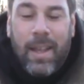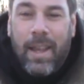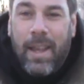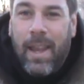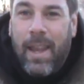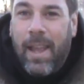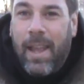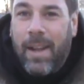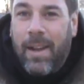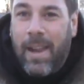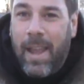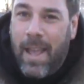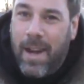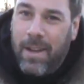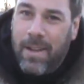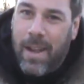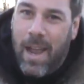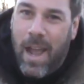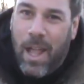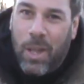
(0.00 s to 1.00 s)
and
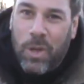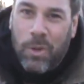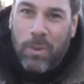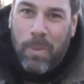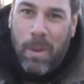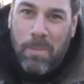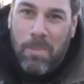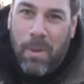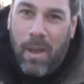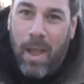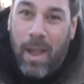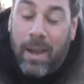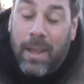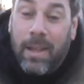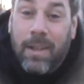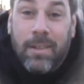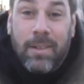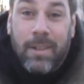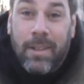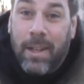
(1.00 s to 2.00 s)
had $1 in my
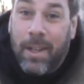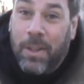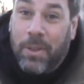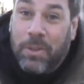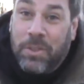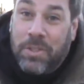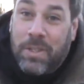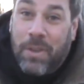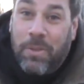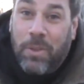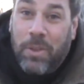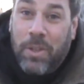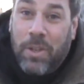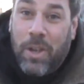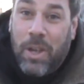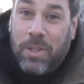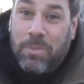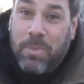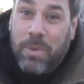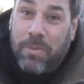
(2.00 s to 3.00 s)
pocket. Yeah, the stuff only
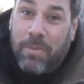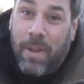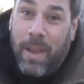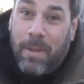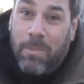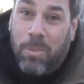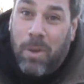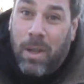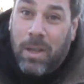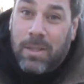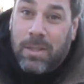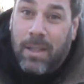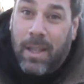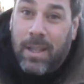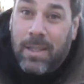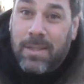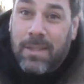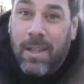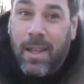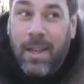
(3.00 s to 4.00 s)
cost me $5
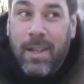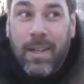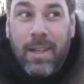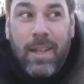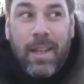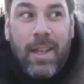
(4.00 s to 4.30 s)
last night.